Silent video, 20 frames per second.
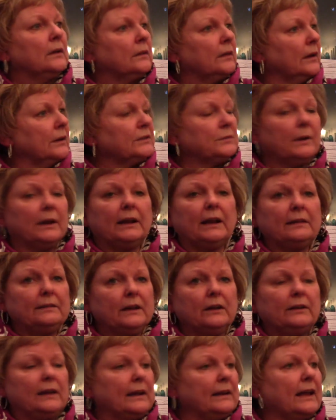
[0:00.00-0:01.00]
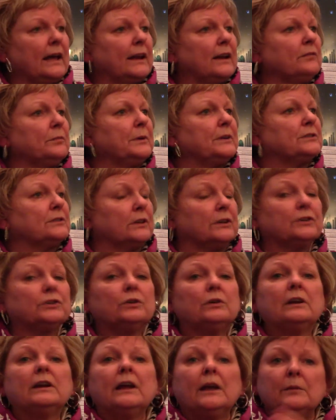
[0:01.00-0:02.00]
That's right. And not everybody's going to
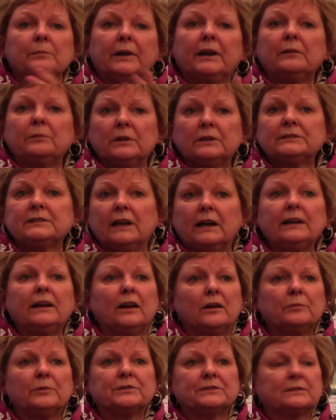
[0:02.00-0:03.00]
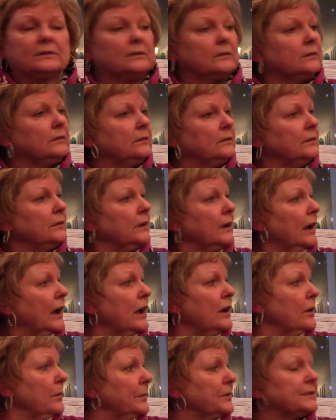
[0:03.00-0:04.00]
do it. But I will tell you,
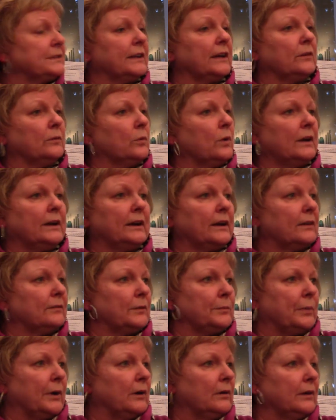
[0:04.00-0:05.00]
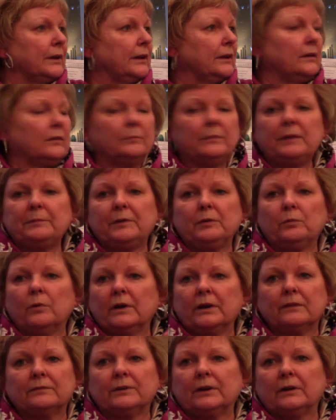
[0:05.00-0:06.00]
I almost get one at every party, maybe
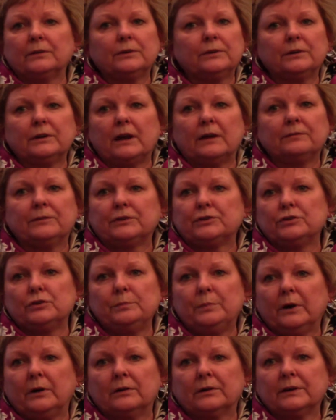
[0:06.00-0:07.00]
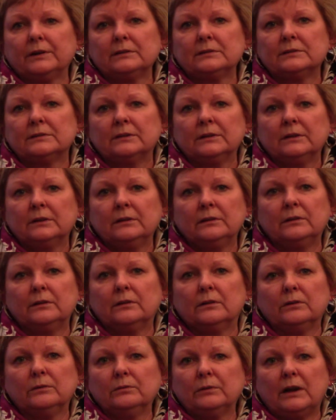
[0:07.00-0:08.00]
one every two parties. You
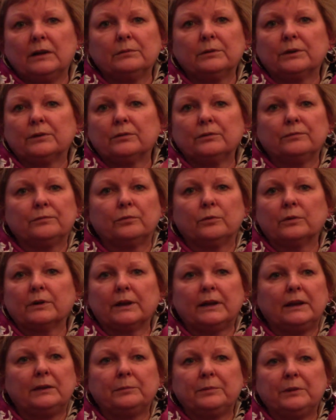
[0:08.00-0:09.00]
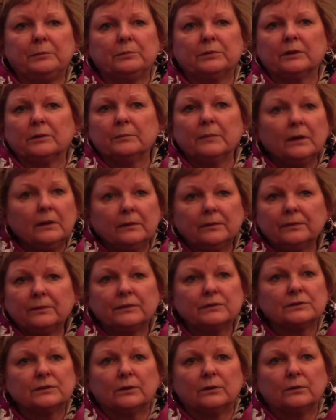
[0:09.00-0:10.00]
know, I recruit 4 to 8 people a
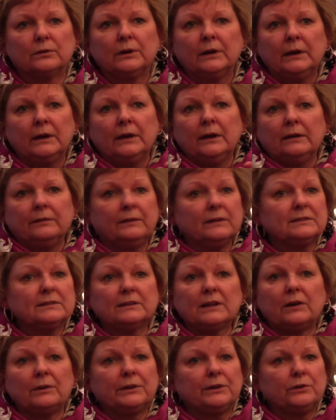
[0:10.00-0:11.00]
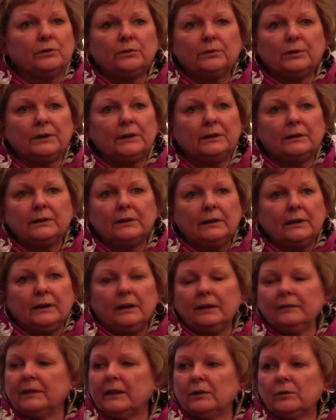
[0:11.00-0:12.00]
month, so this is how I do it,
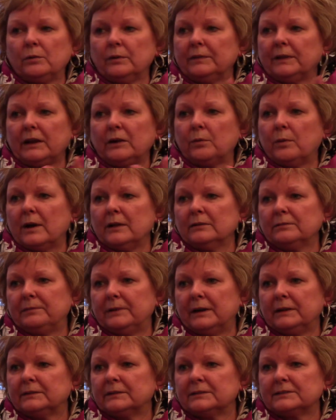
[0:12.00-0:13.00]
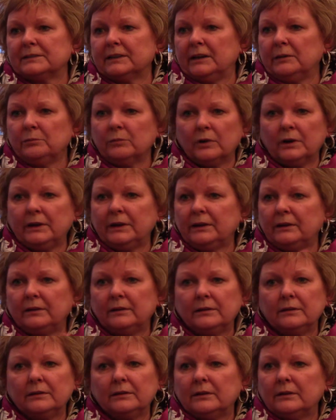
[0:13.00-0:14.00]
and they qualify at the same rate.
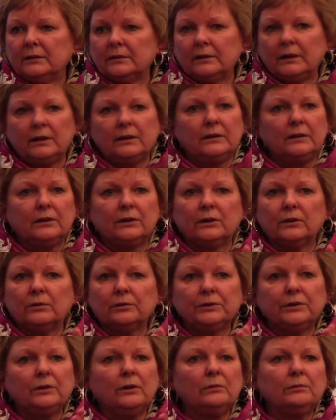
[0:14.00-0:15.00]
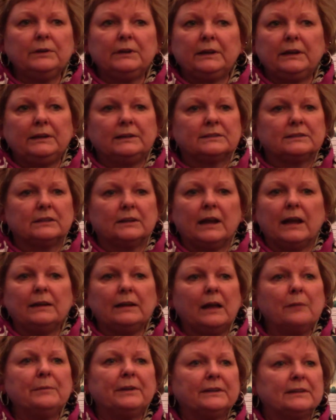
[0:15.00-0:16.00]
They, you know, you don't need,
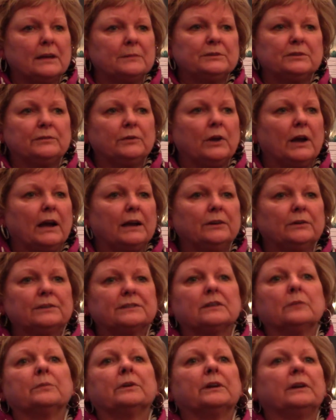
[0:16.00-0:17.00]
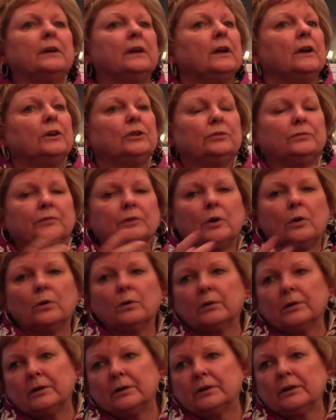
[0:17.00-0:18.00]
how many times have you hired somebody, you've
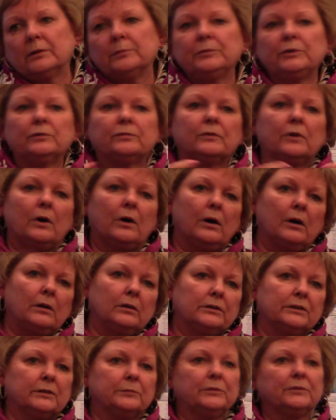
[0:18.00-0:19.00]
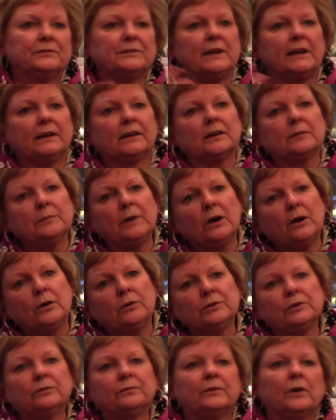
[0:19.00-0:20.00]
courted them, you've called them, you've taken them
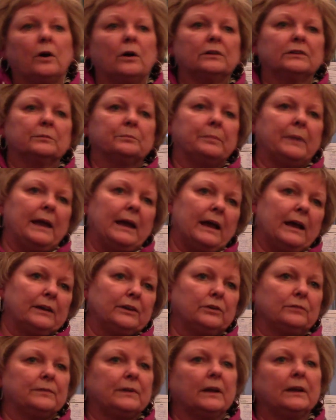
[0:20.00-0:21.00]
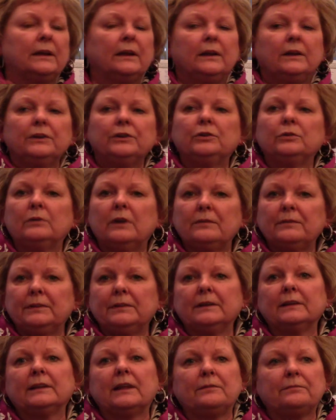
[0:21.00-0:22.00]
out, you've called them back, you do
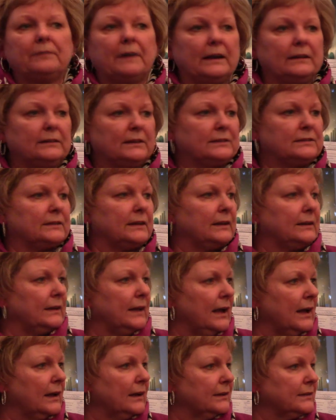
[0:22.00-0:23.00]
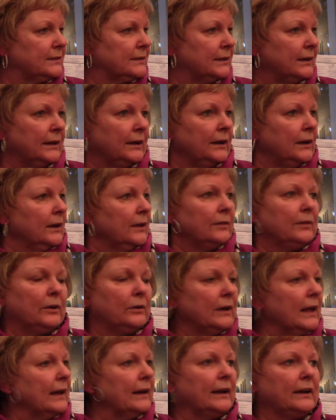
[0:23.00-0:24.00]
everything, and they finally say yes,
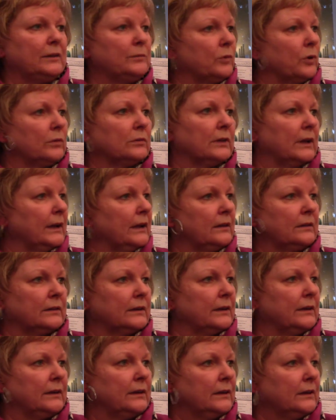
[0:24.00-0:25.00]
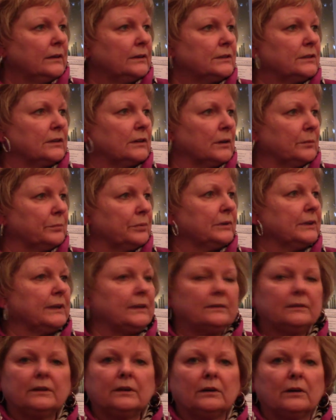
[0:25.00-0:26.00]
they're not any more likely to
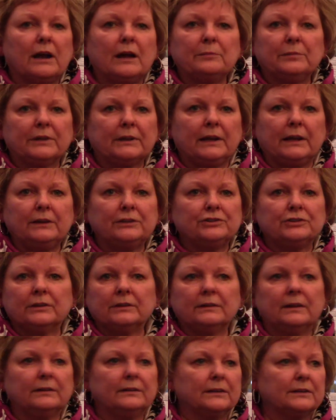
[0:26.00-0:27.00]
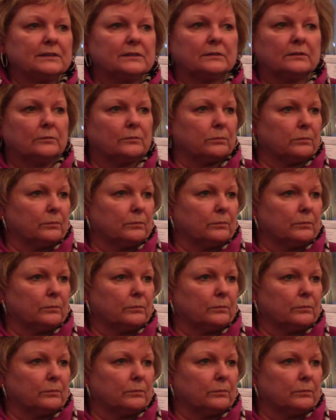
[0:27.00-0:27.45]
complete their obligation than this